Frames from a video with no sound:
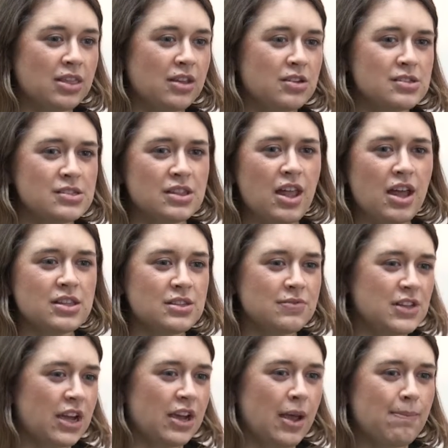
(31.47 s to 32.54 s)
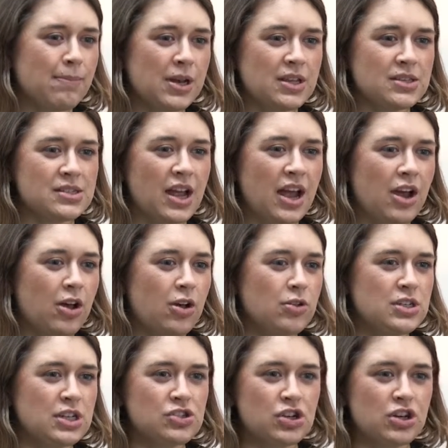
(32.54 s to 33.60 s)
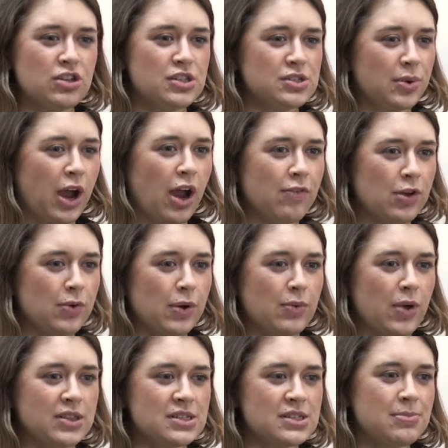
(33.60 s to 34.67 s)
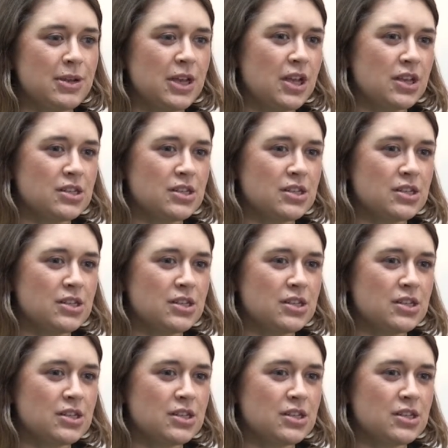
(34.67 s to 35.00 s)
There's lots of tech companies now. Digital is where everyone wants to be.